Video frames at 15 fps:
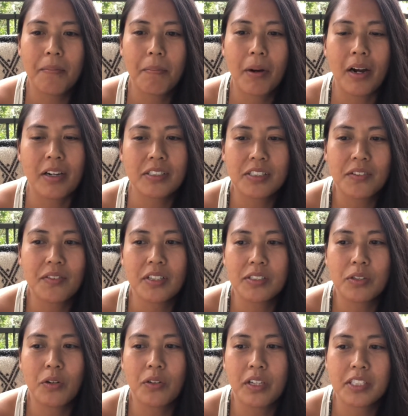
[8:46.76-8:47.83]
parts of
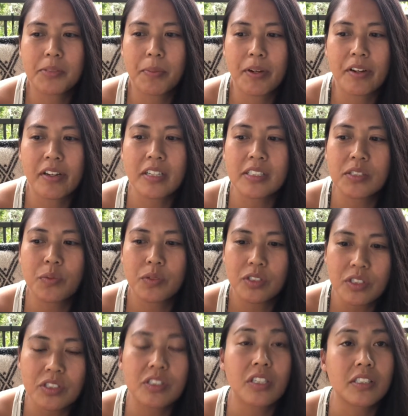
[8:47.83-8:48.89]
this whole experience
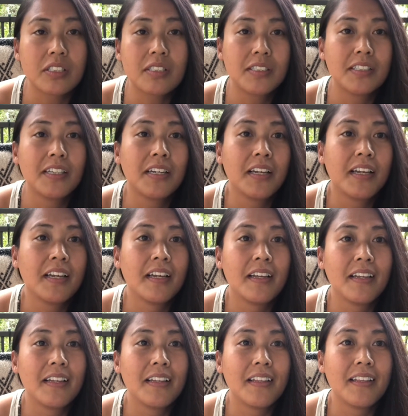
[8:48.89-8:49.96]
was just
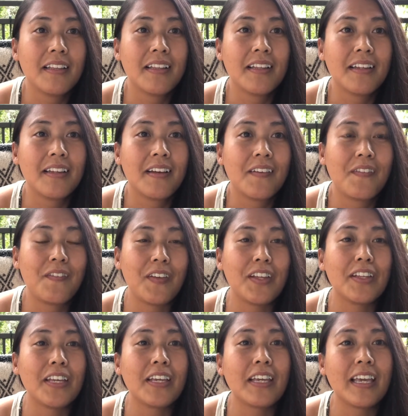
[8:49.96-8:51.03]

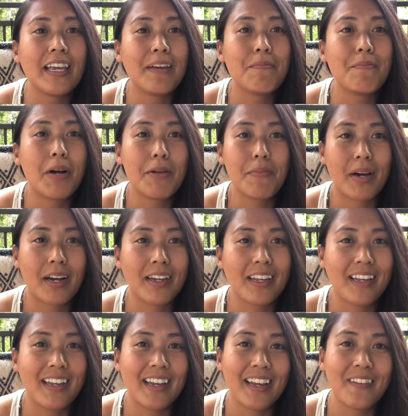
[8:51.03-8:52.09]
feeling my
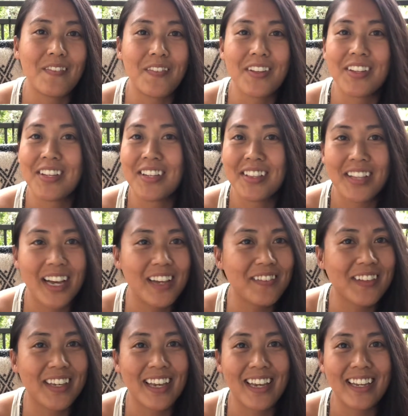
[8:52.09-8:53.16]
body and feeling alive
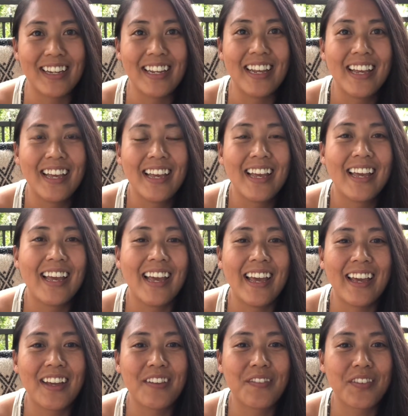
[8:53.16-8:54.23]
again,
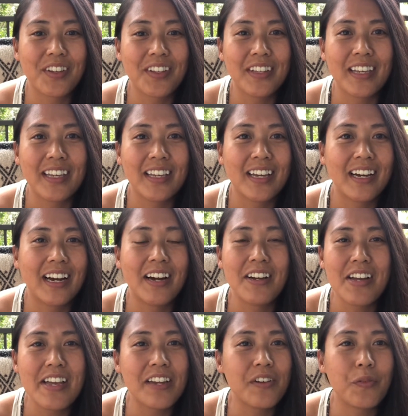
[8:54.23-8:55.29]
and really
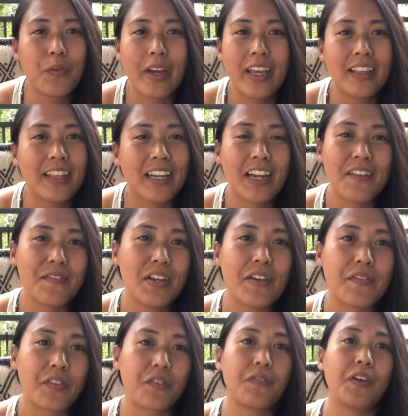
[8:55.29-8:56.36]
in a way that I've
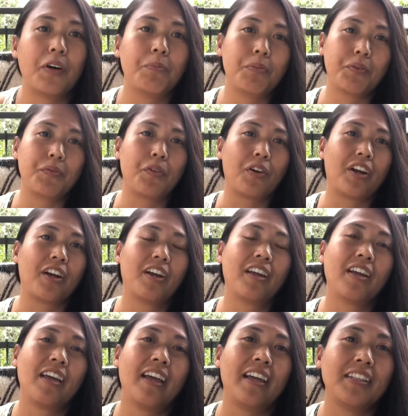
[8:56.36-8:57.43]
never felt before.
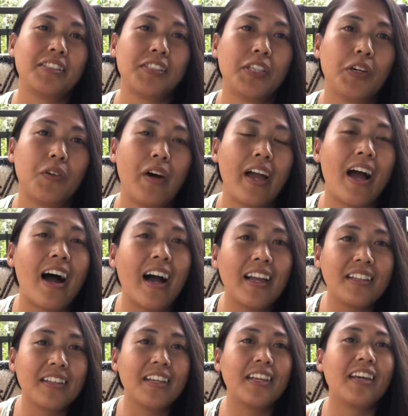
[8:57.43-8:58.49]
And so I
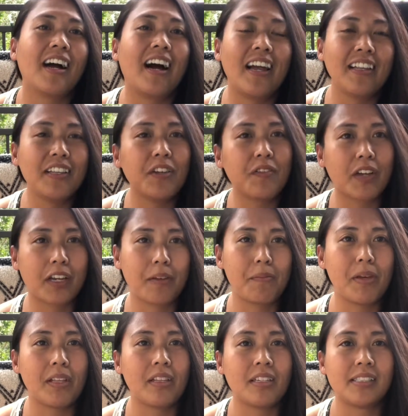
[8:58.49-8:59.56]
highly, highly
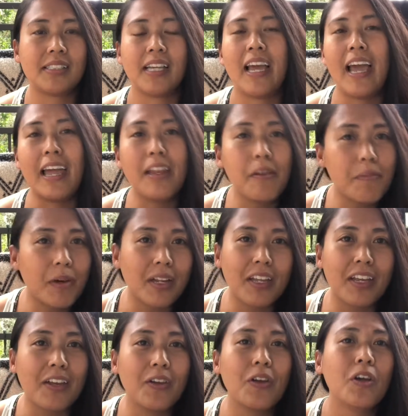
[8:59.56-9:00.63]
recommend this to
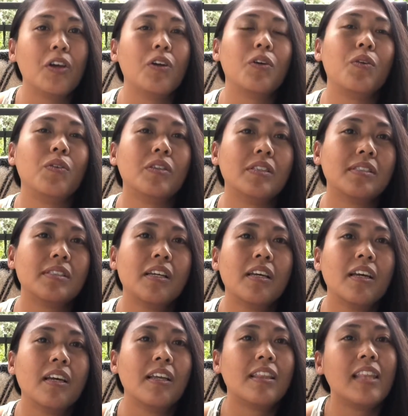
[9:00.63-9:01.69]
anybody who is
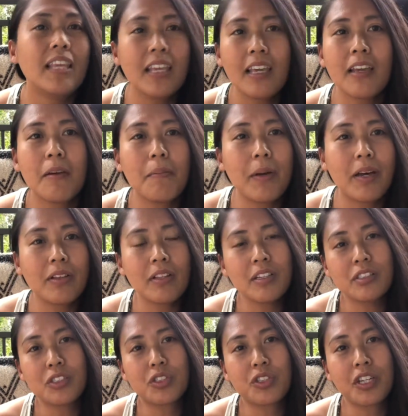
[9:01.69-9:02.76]
thinking about
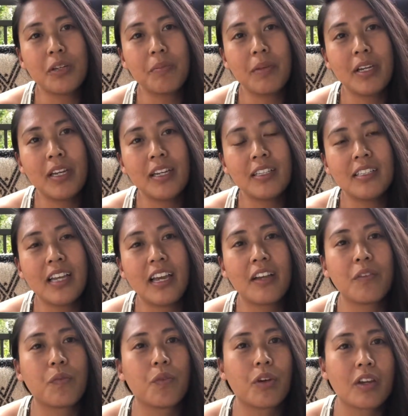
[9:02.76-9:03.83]
this treatment
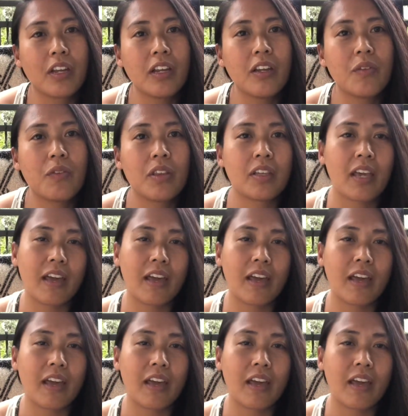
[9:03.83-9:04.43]
and working with